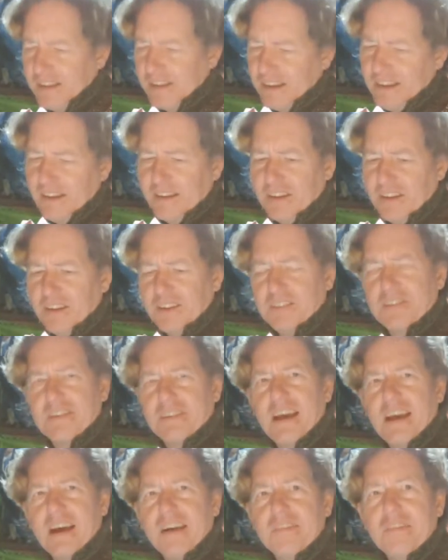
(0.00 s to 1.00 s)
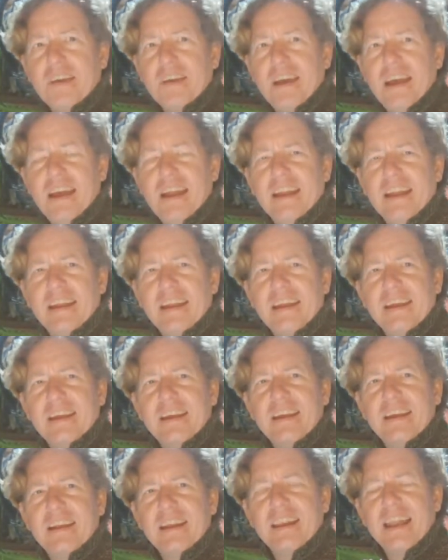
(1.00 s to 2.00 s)
killed herself, and
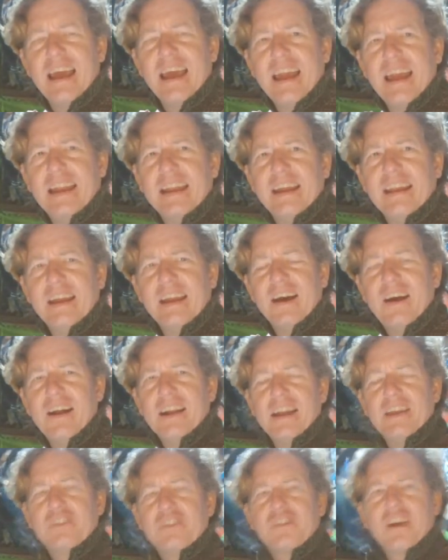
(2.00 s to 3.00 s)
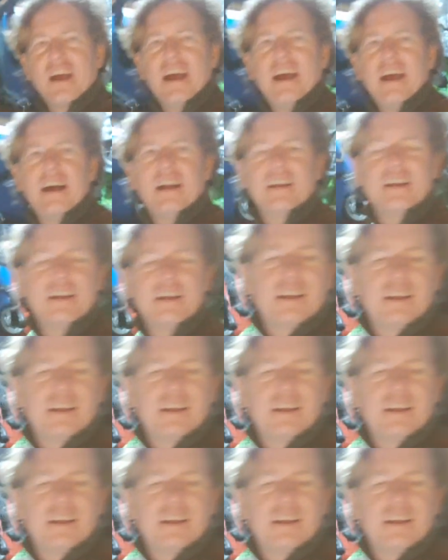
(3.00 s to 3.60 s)
landed on a child,